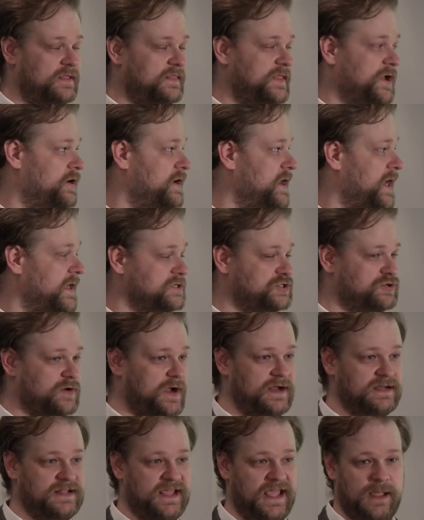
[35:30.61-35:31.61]
They are not
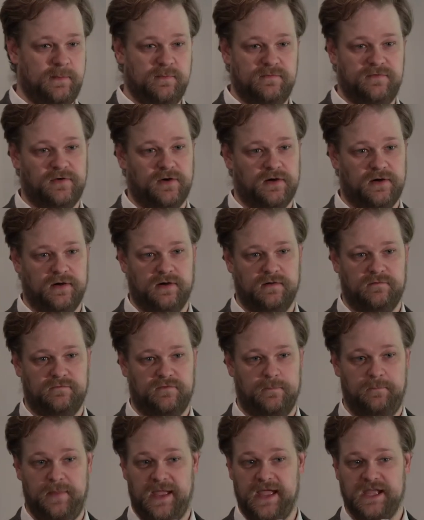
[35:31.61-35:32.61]
trying to aim for,
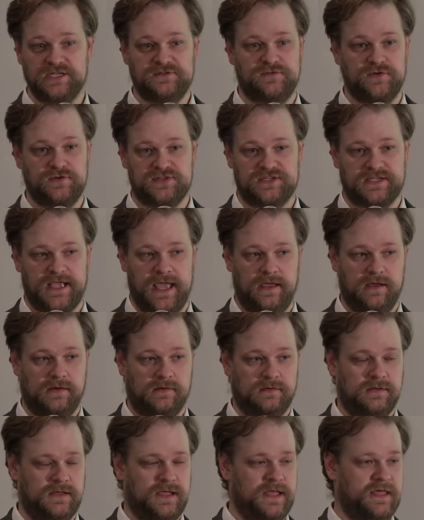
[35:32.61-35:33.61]
for page view
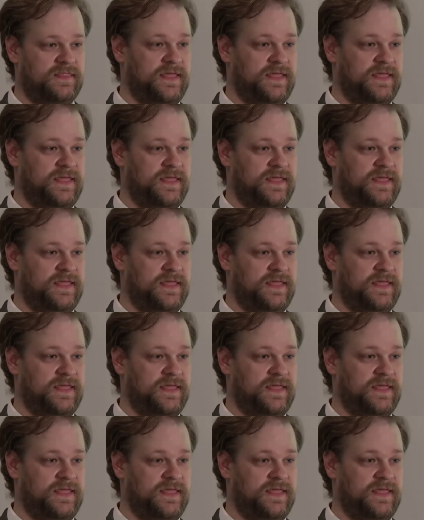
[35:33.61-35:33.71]
scale.